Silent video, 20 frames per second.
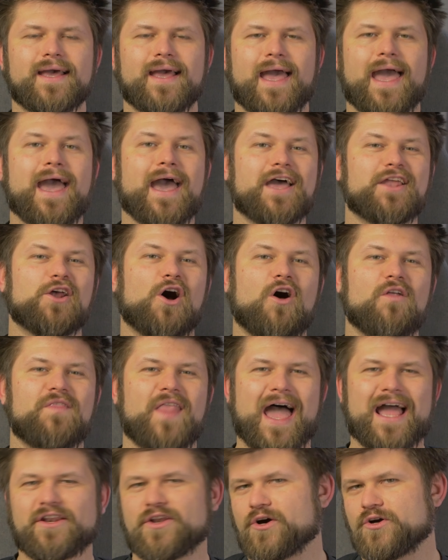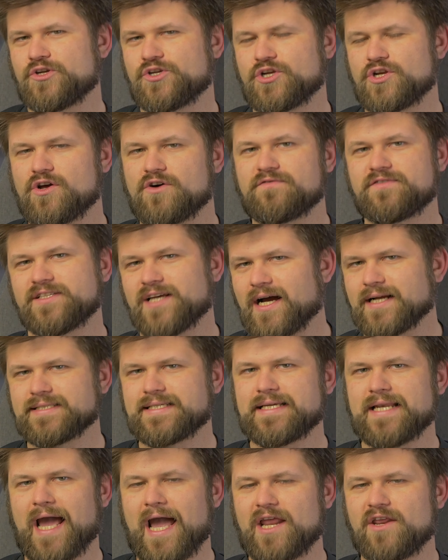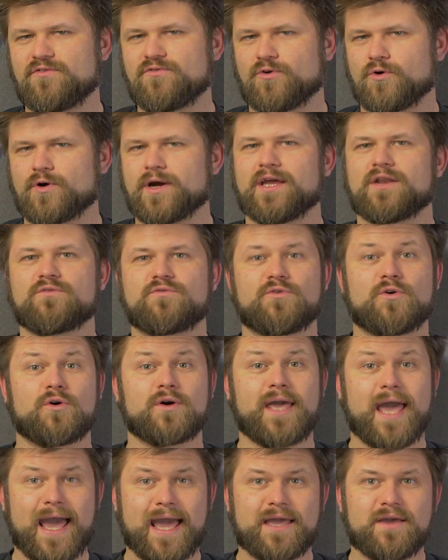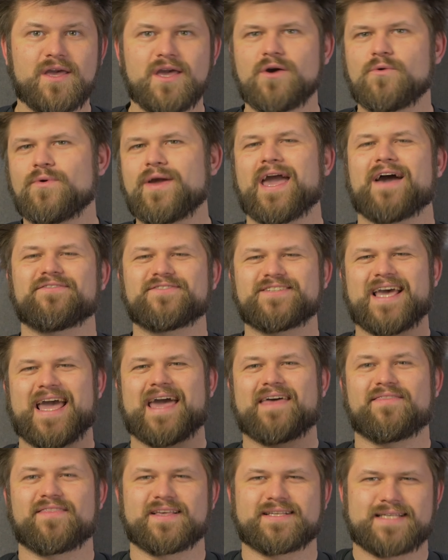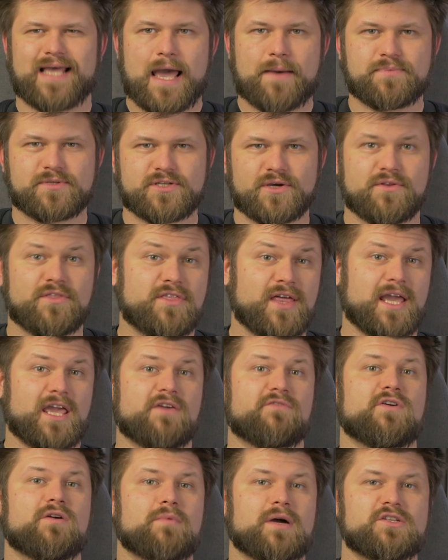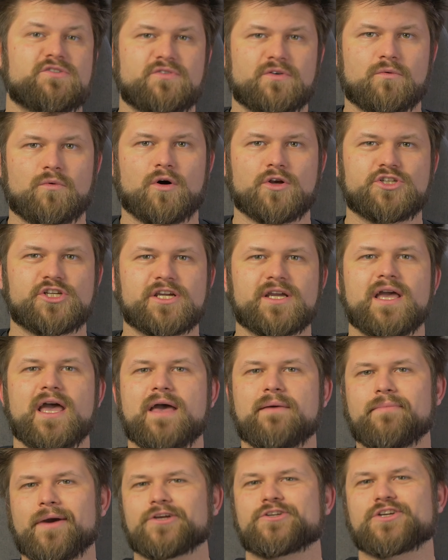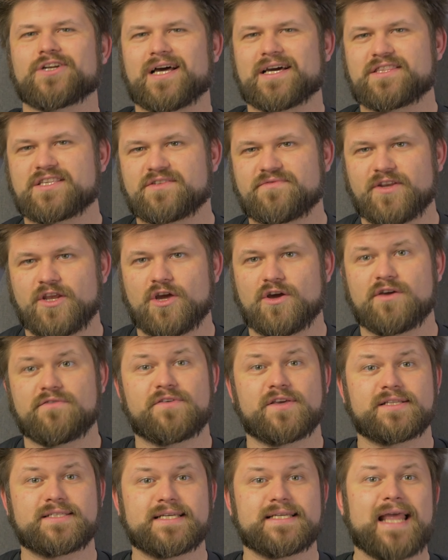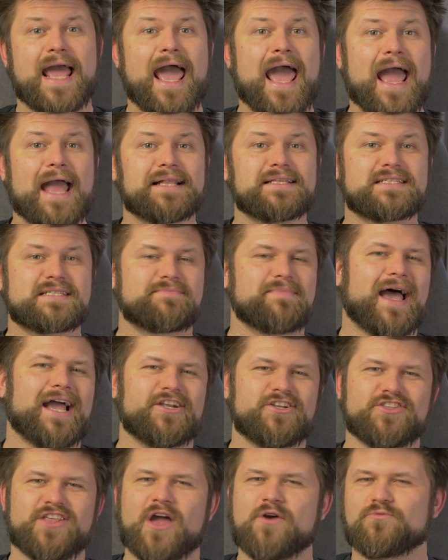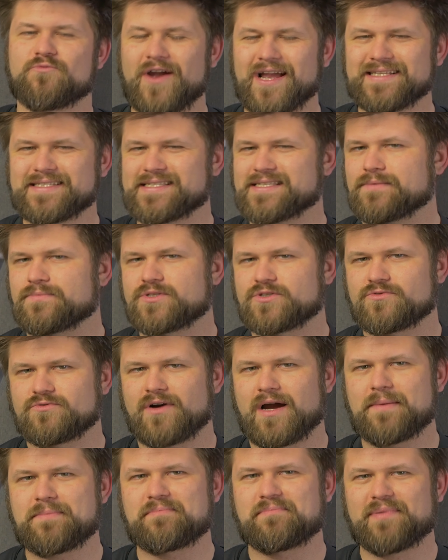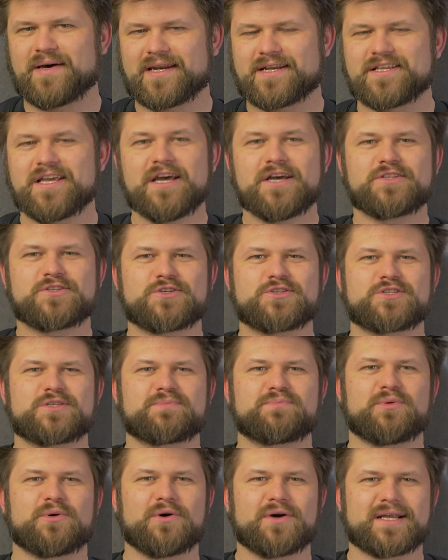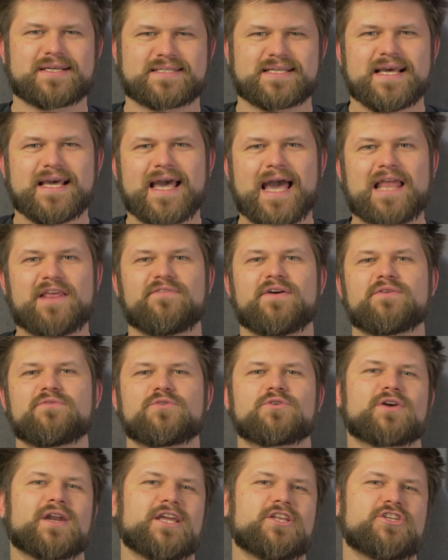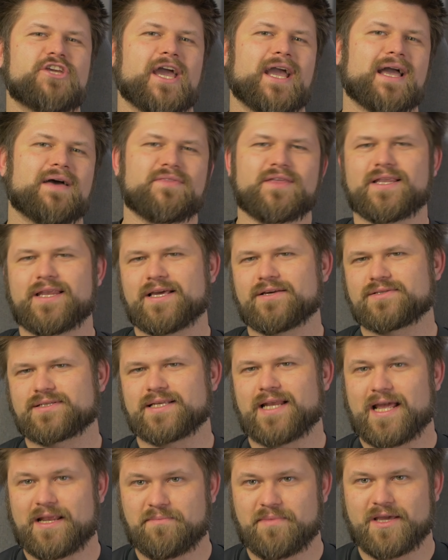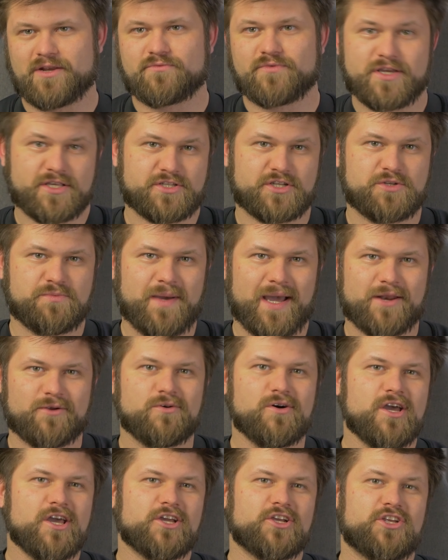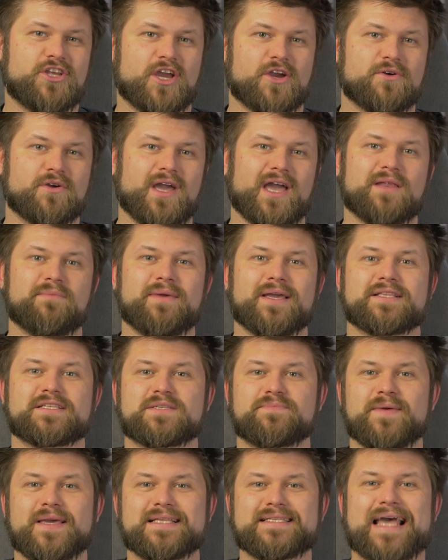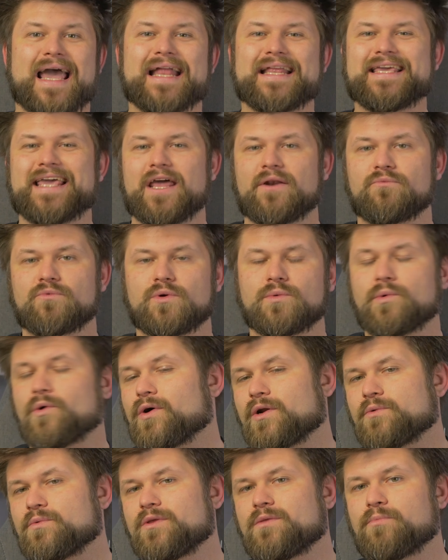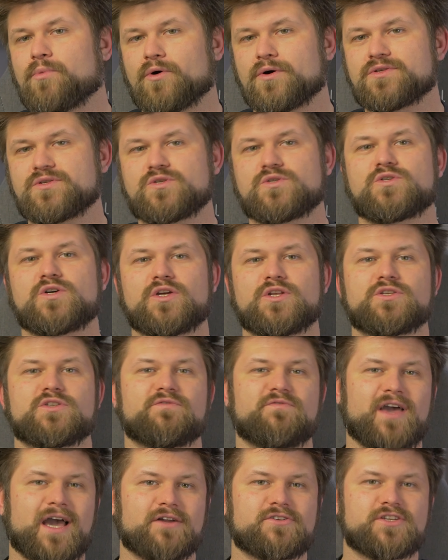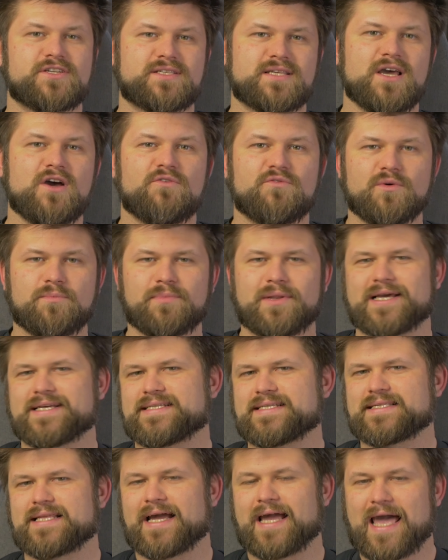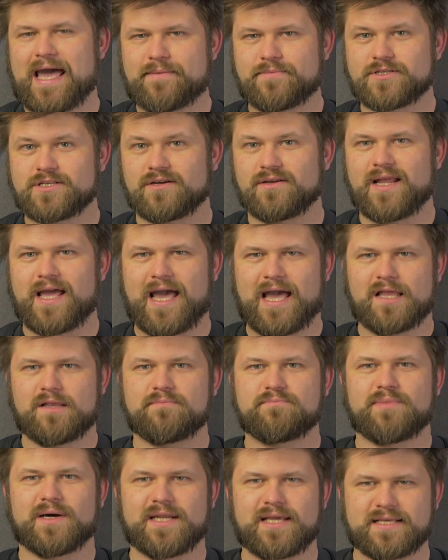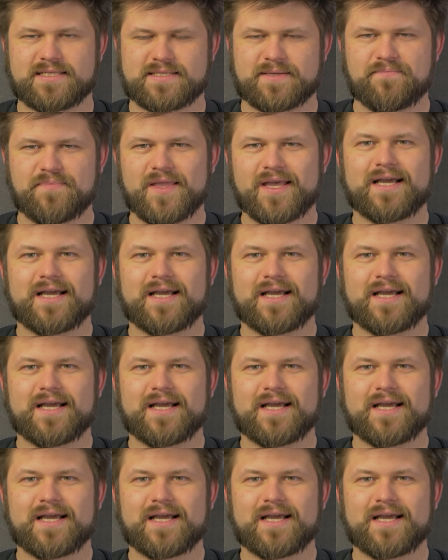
And on that notion of 1984 in 4K, we have to end this episode. Thank you very much for watching. Make sure you like this video if you did and smash that red subscribe button to support us. And if you haven't already, check out the Nielsen NBN research panel, share your NBN speeds and get rewarded with points to turn into vouchers for places like Amazon and Bunnings.